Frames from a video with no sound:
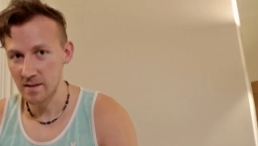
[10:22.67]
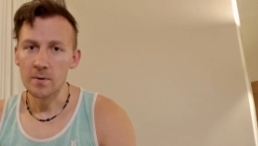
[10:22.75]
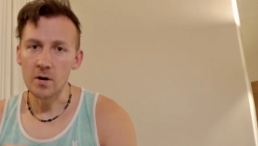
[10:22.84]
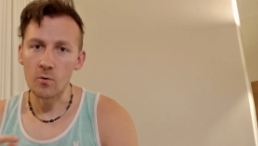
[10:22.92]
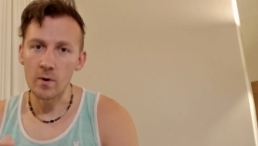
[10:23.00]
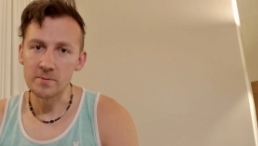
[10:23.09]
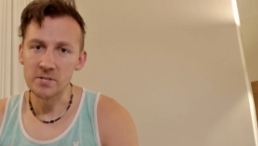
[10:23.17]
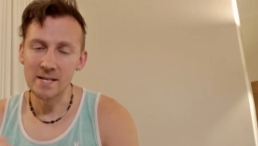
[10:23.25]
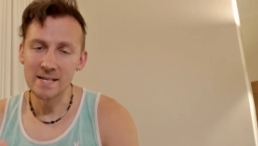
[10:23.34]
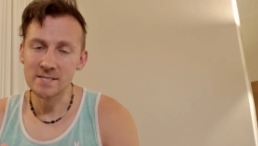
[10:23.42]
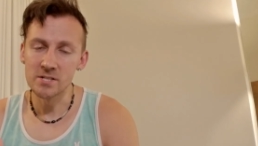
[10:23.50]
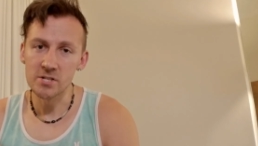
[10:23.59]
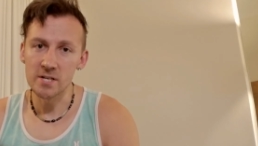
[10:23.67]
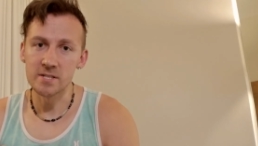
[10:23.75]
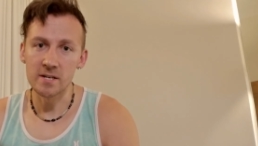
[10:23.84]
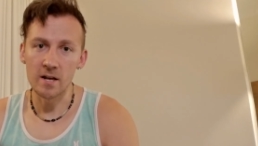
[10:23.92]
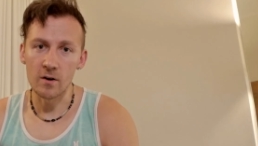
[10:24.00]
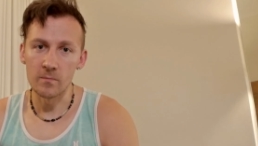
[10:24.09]
But corruption isn't just
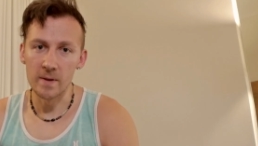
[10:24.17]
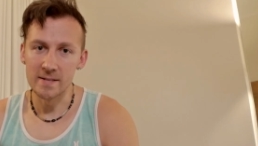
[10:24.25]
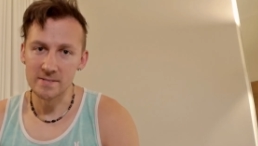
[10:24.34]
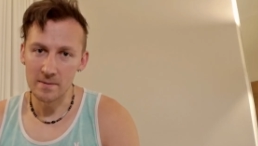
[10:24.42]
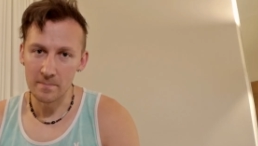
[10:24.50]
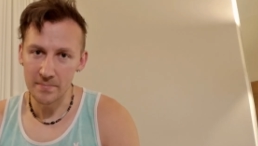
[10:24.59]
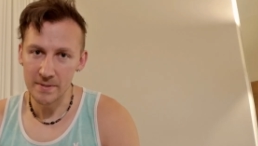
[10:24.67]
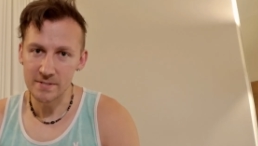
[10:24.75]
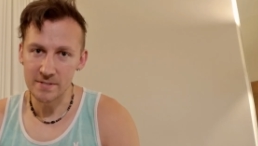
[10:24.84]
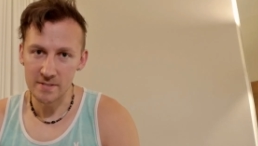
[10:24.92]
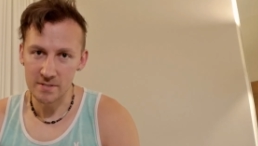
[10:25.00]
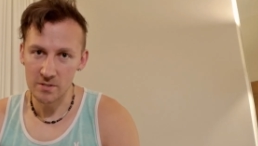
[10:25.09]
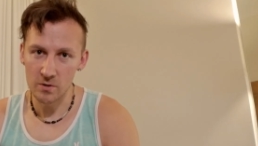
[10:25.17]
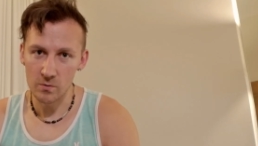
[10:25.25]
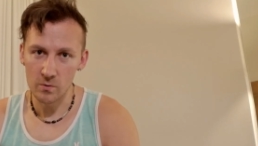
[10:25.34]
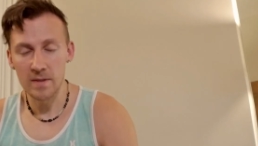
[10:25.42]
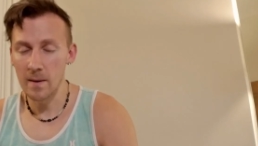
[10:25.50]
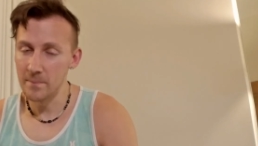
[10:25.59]
in government, it's in business
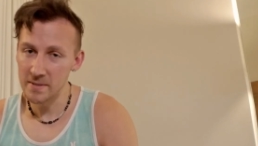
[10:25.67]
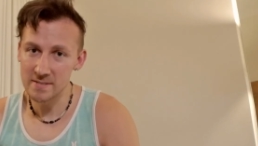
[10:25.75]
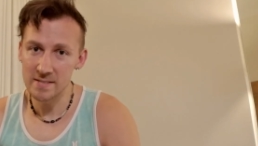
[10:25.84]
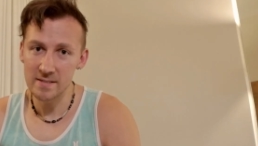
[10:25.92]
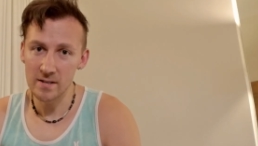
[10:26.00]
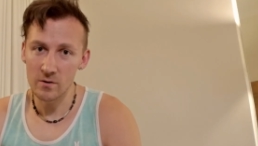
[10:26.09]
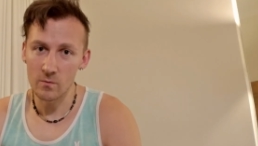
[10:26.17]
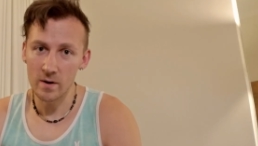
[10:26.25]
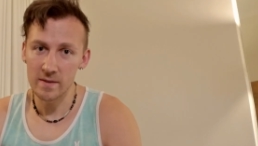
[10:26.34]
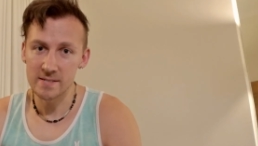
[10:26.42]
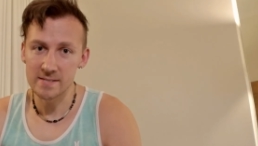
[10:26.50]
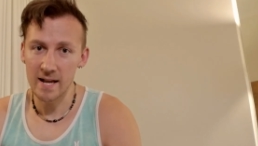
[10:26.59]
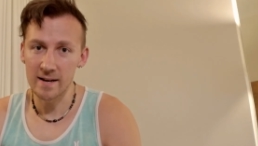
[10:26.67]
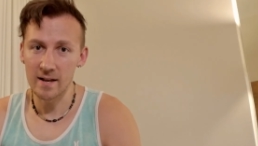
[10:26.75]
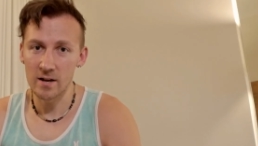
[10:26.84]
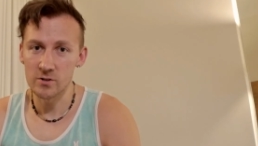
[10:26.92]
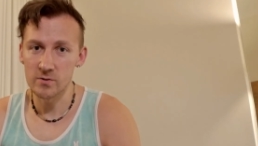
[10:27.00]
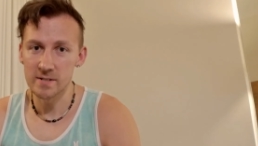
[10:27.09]
too. A business leader in one of these stagnant
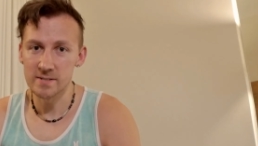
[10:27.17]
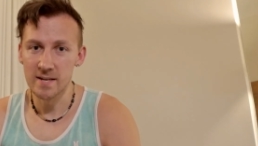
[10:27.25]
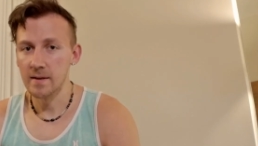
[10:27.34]
countries,